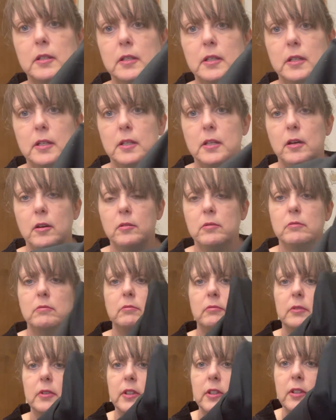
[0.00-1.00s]
you know,
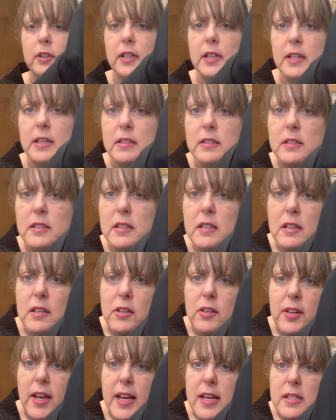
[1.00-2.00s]
you
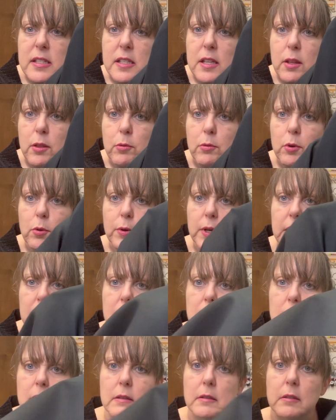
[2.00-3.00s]
can't see through it.
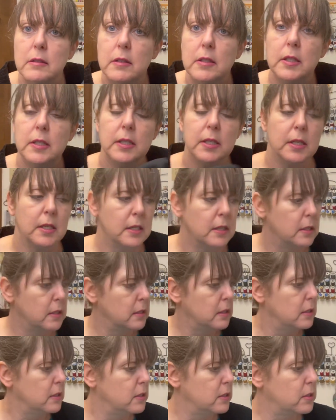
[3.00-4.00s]

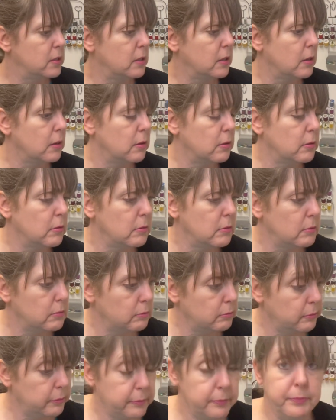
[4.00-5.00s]
So,
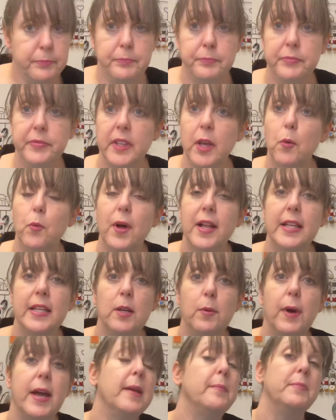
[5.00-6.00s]
well,
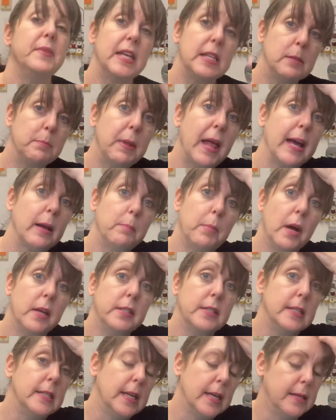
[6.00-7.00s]
anyway, it's black
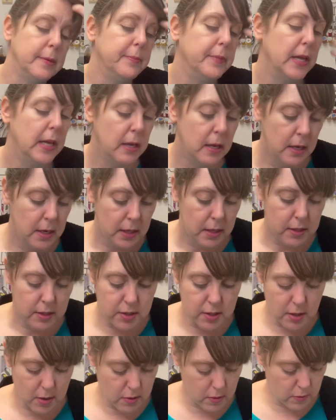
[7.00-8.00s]
Ponte knit.
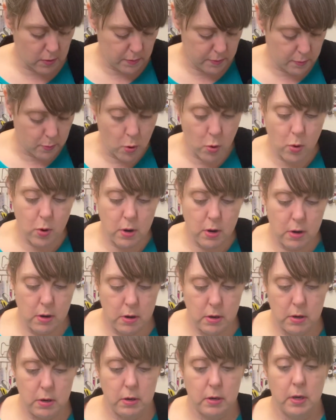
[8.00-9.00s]
So
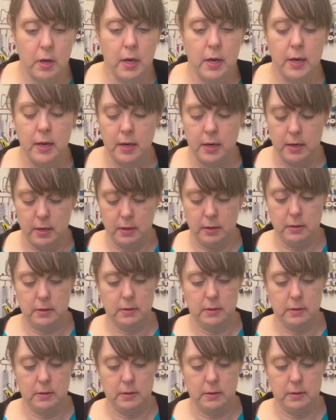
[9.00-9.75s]
more, I